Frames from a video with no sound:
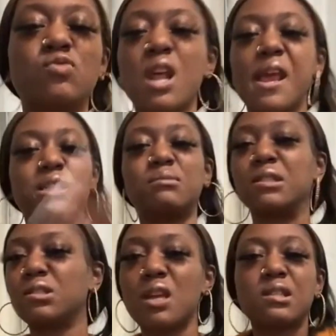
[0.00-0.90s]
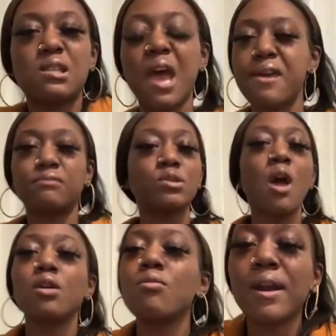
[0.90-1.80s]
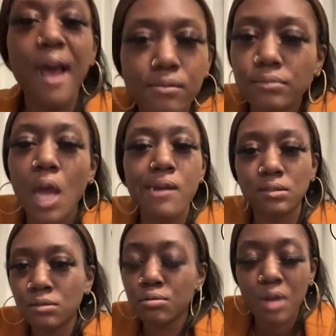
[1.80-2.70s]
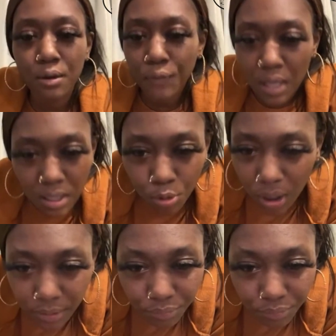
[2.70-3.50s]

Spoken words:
with a nigga and a bitch. It's the same. You work it out. You do what you gotta do for the kids, okay?